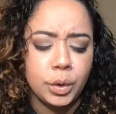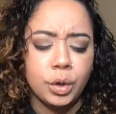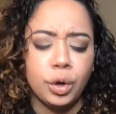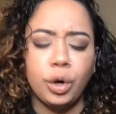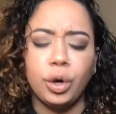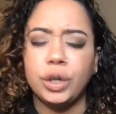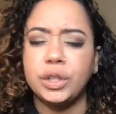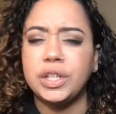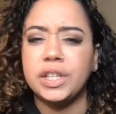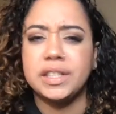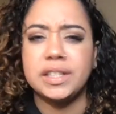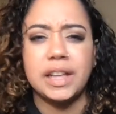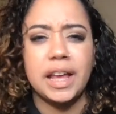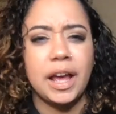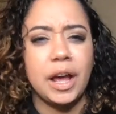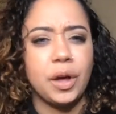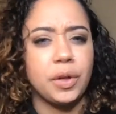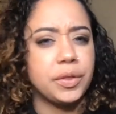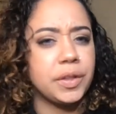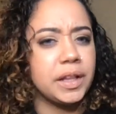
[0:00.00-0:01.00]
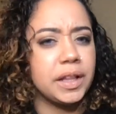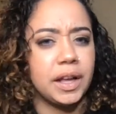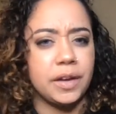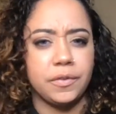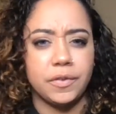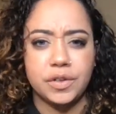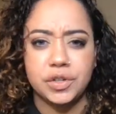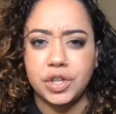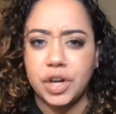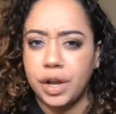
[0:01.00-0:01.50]
or just a healthy
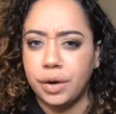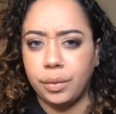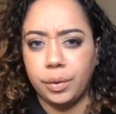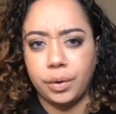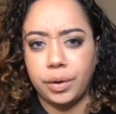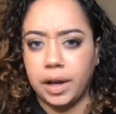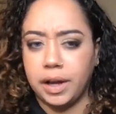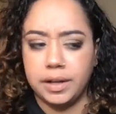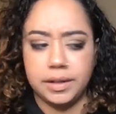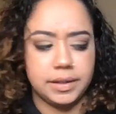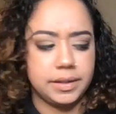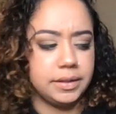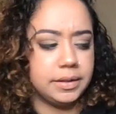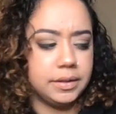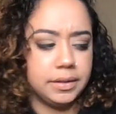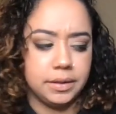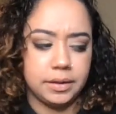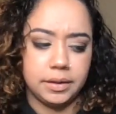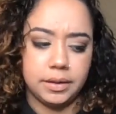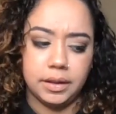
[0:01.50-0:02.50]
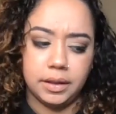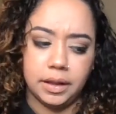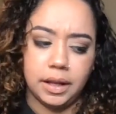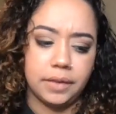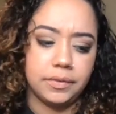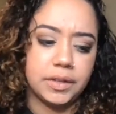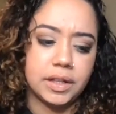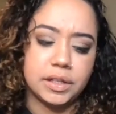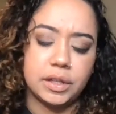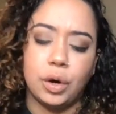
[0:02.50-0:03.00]
life in general, guys.
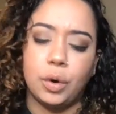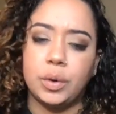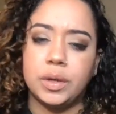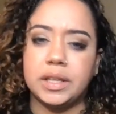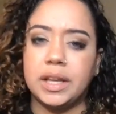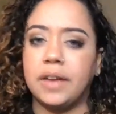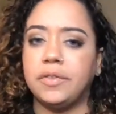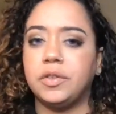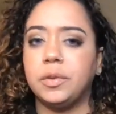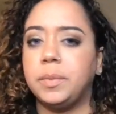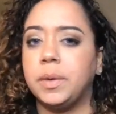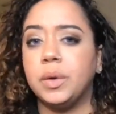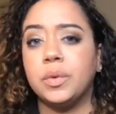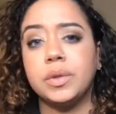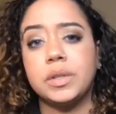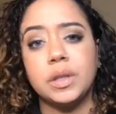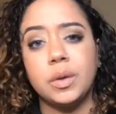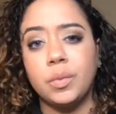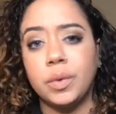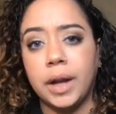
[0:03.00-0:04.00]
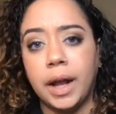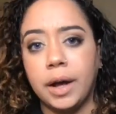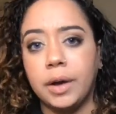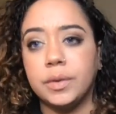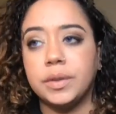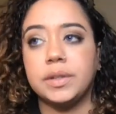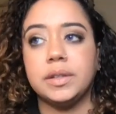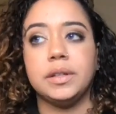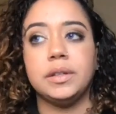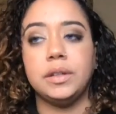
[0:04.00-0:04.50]
Love doesn't always have to be with someone
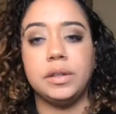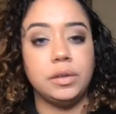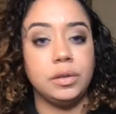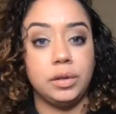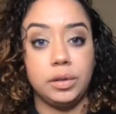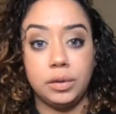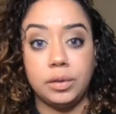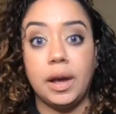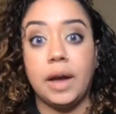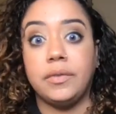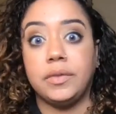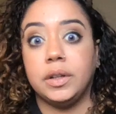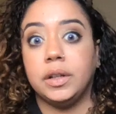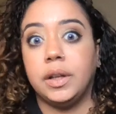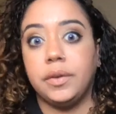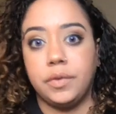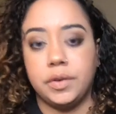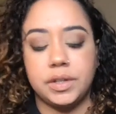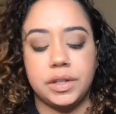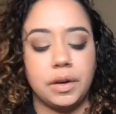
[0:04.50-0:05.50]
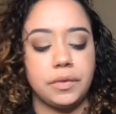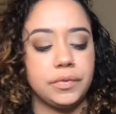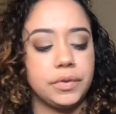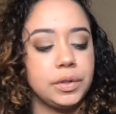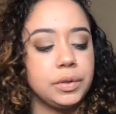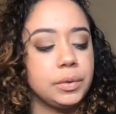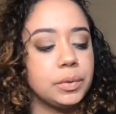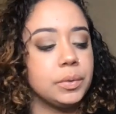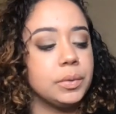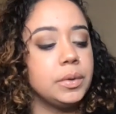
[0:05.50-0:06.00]
else. You have to love yourself
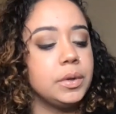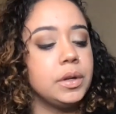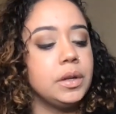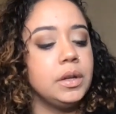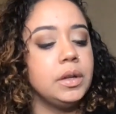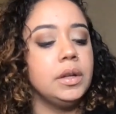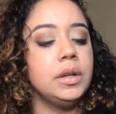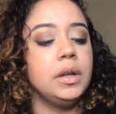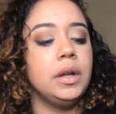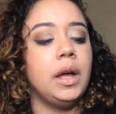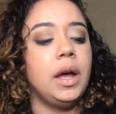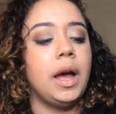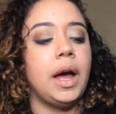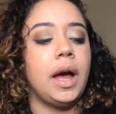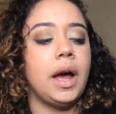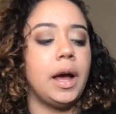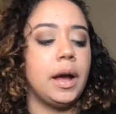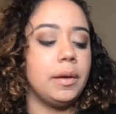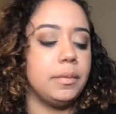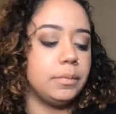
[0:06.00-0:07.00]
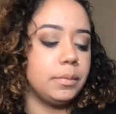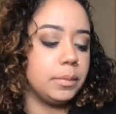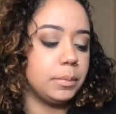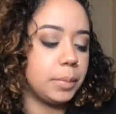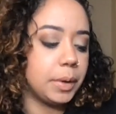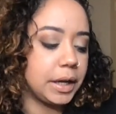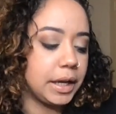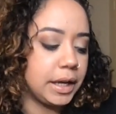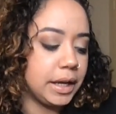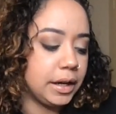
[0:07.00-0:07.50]
too.
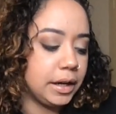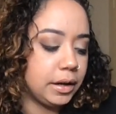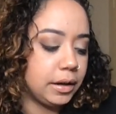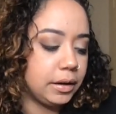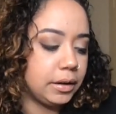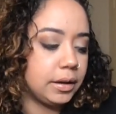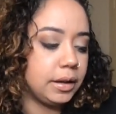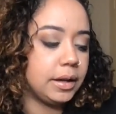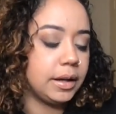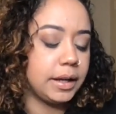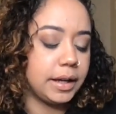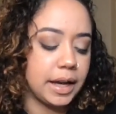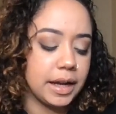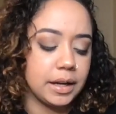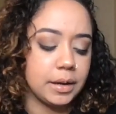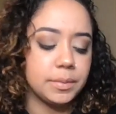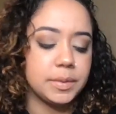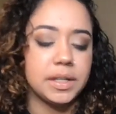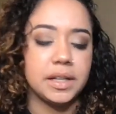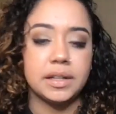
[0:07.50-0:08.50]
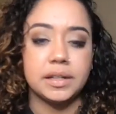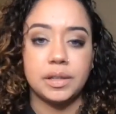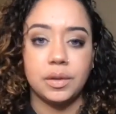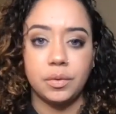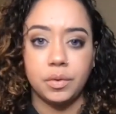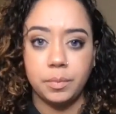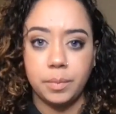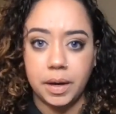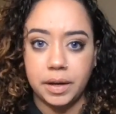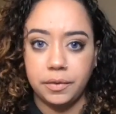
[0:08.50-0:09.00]
But here, again, I'm seeing
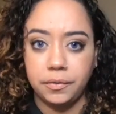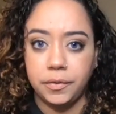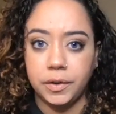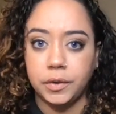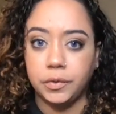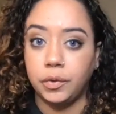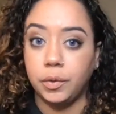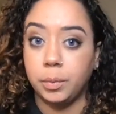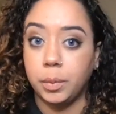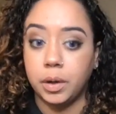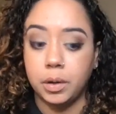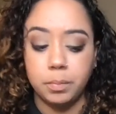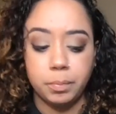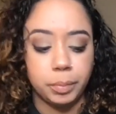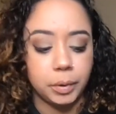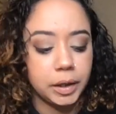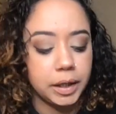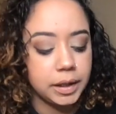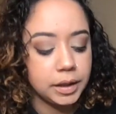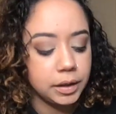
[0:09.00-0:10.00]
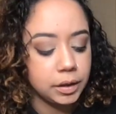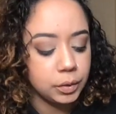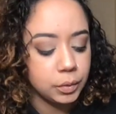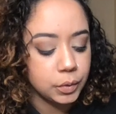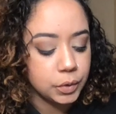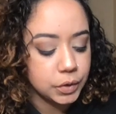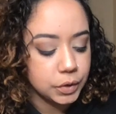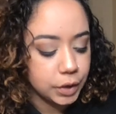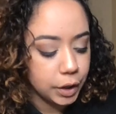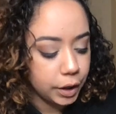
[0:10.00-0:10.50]
someone benefits from a completely new
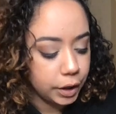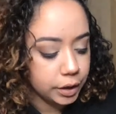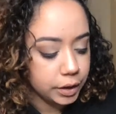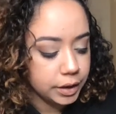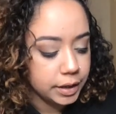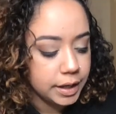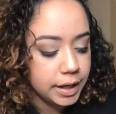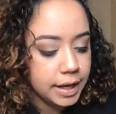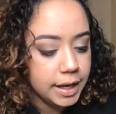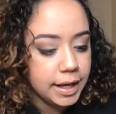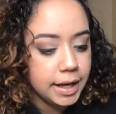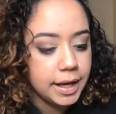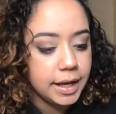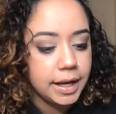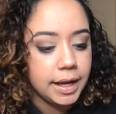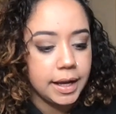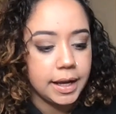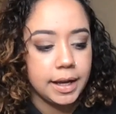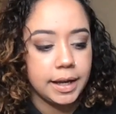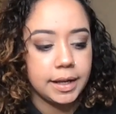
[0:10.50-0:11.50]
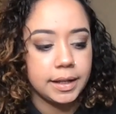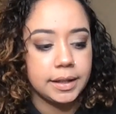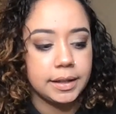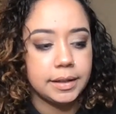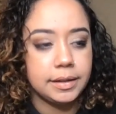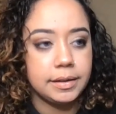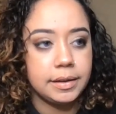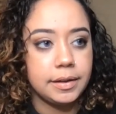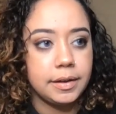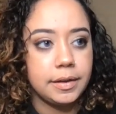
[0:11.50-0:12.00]
start,
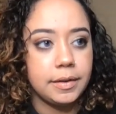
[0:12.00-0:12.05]
and